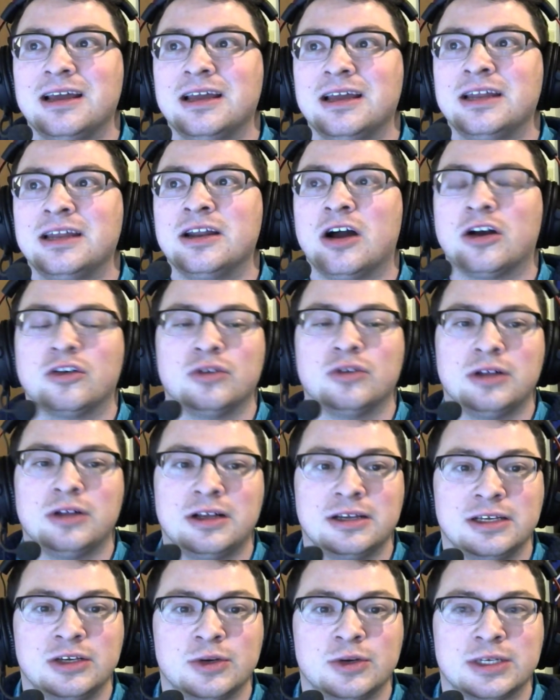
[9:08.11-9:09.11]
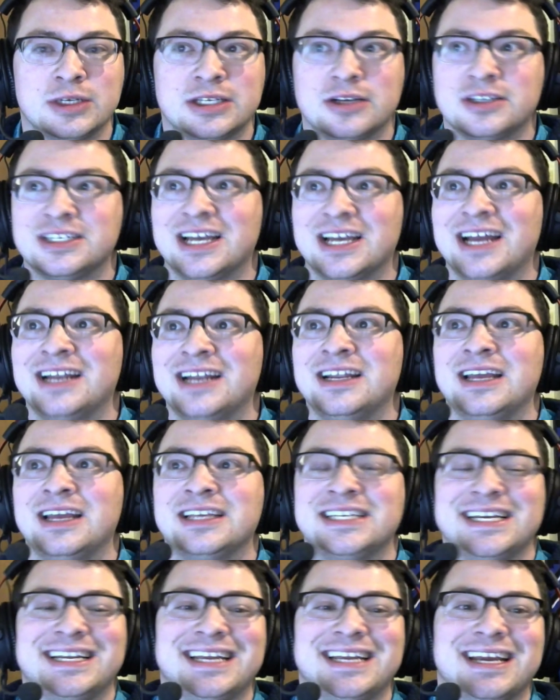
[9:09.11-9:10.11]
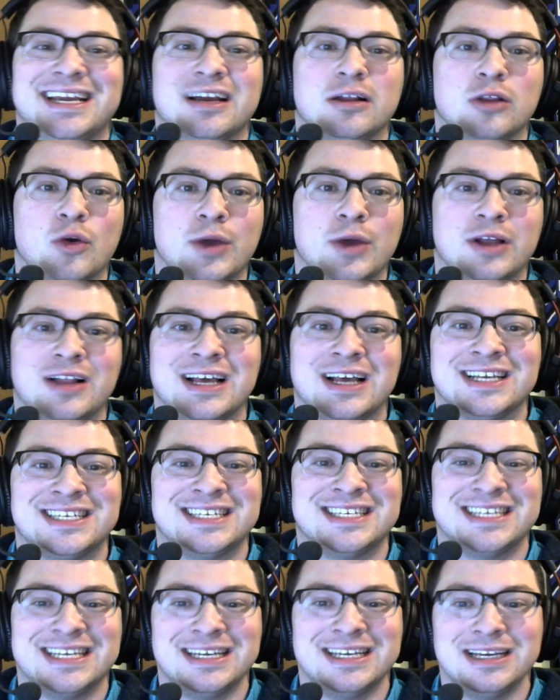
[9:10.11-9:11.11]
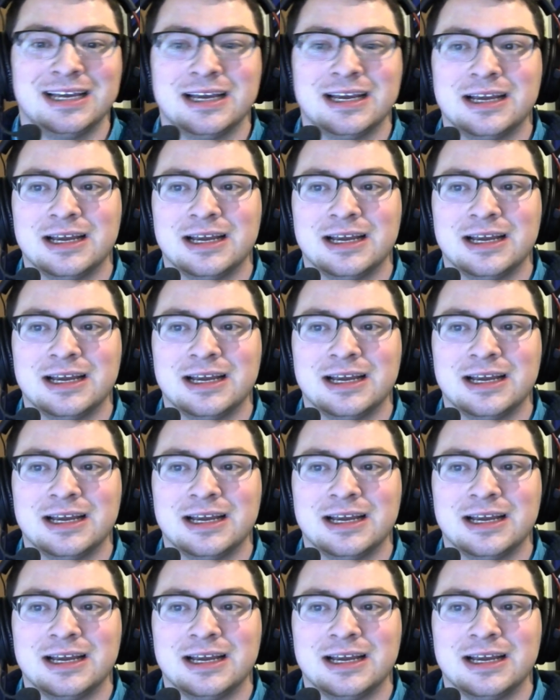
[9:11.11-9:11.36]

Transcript: inaugural USL side, San Diego Loyal SC.